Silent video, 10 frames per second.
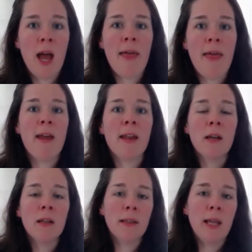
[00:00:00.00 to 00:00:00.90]
and
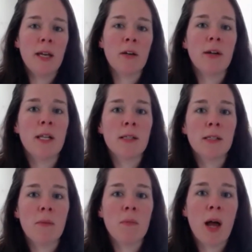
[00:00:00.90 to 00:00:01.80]
then layer in
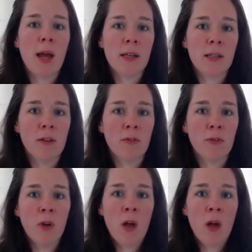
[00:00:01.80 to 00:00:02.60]
some kind of